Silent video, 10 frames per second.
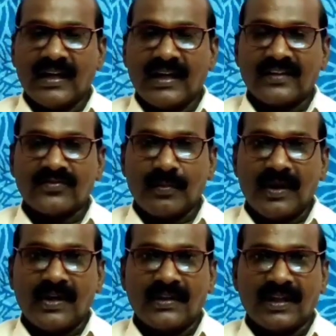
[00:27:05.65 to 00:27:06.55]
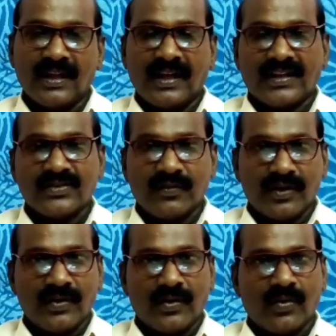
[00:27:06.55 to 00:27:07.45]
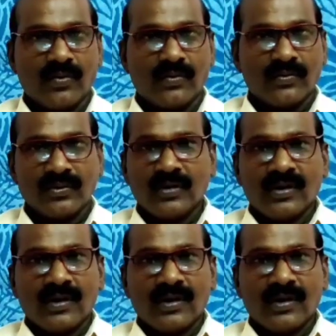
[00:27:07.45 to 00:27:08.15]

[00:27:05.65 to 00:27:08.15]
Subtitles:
and let's meet in the next video.